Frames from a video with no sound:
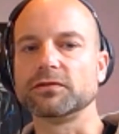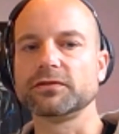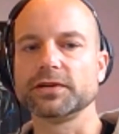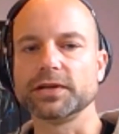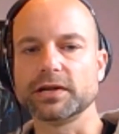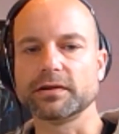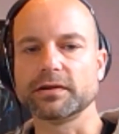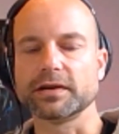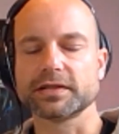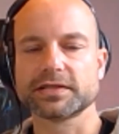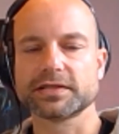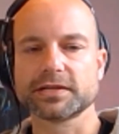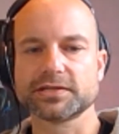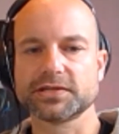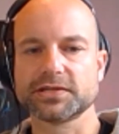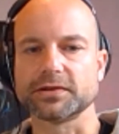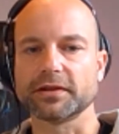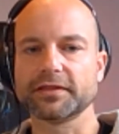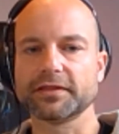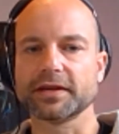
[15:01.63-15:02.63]
You know, I
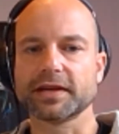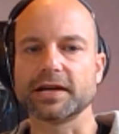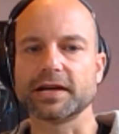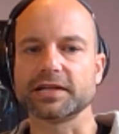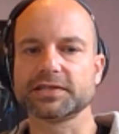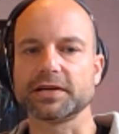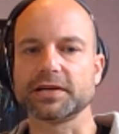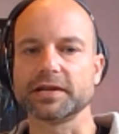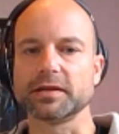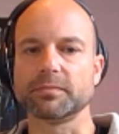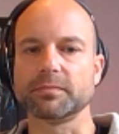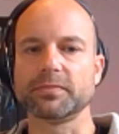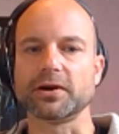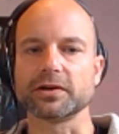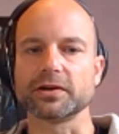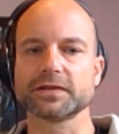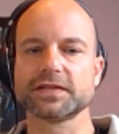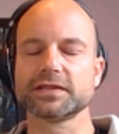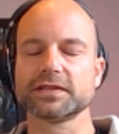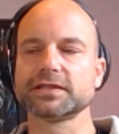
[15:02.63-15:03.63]
sort of think outside the
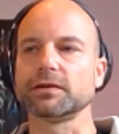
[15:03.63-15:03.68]
box.